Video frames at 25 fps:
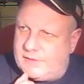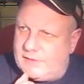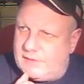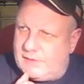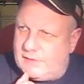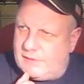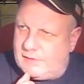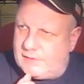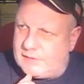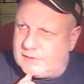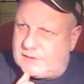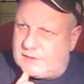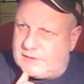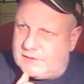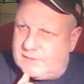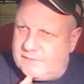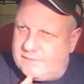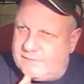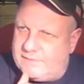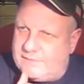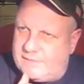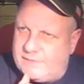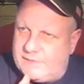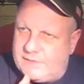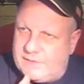lots
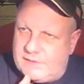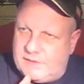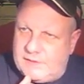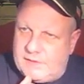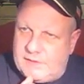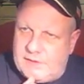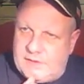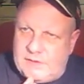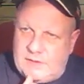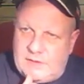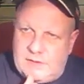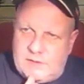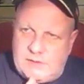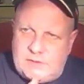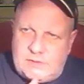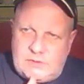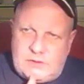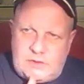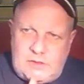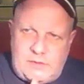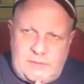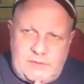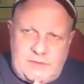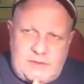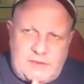of
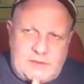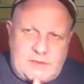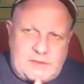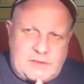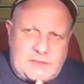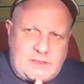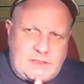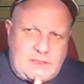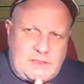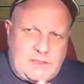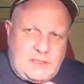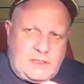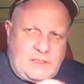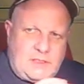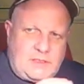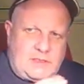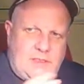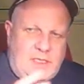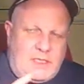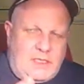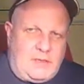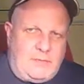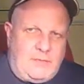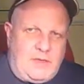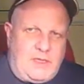drummers
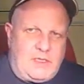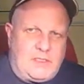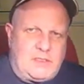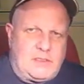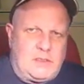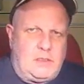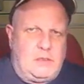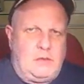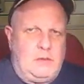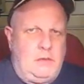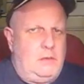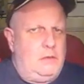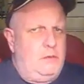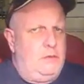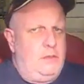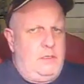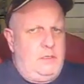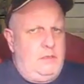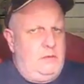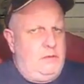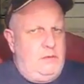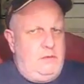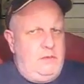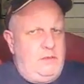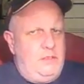telling me, oh
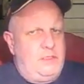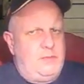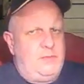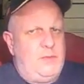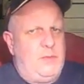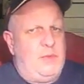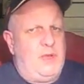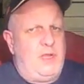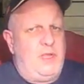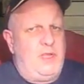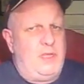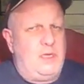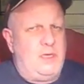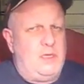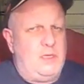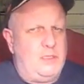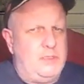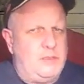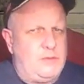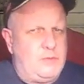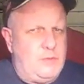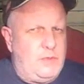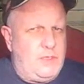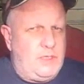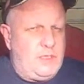no, you need to be playing
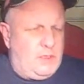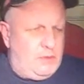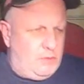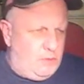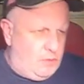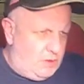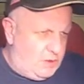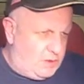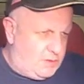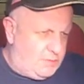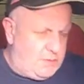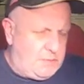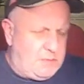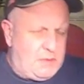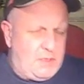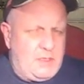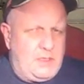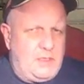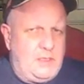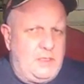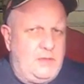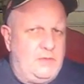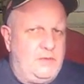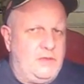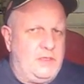Ludwig, you need to be
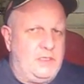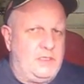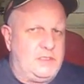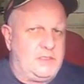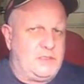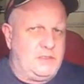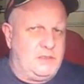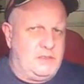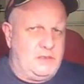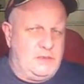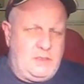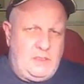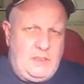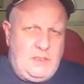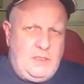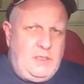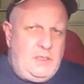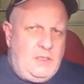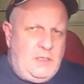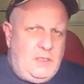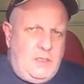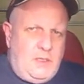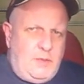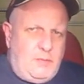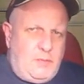playing this, and
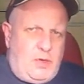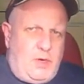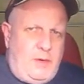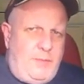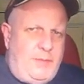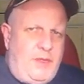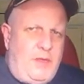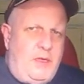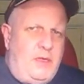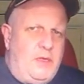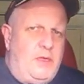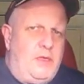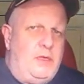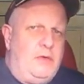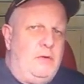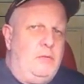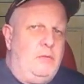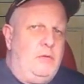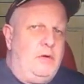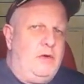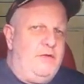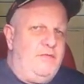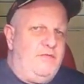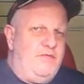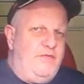Premier
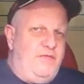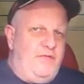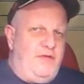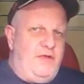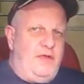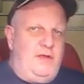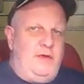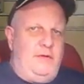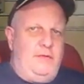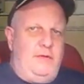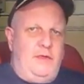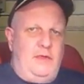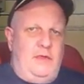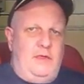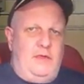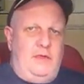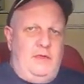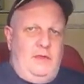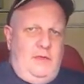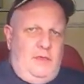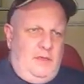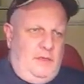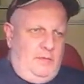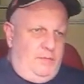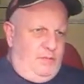were inferior,
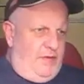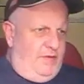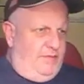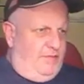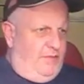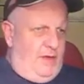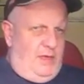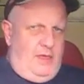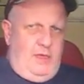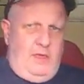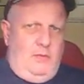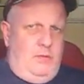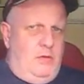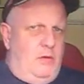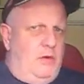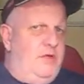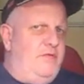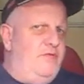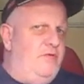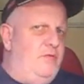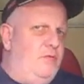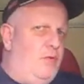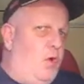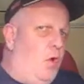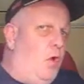Beverley were
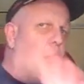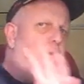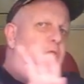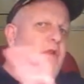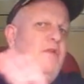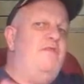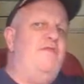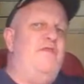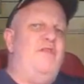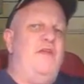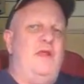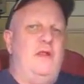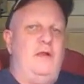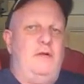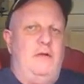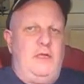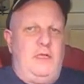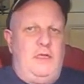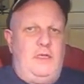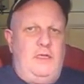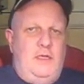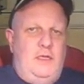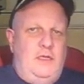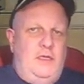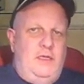even more
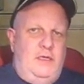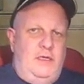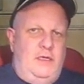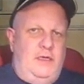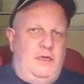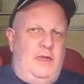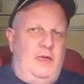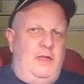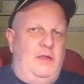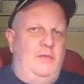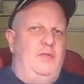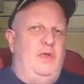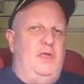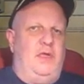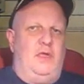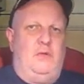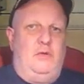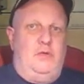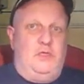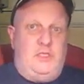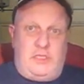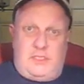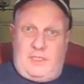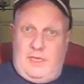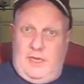inferior, and Olympic
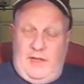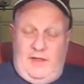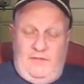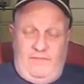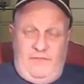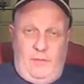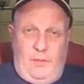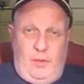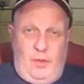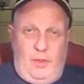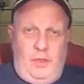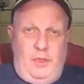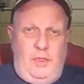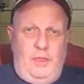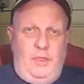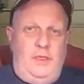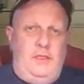were just laughable.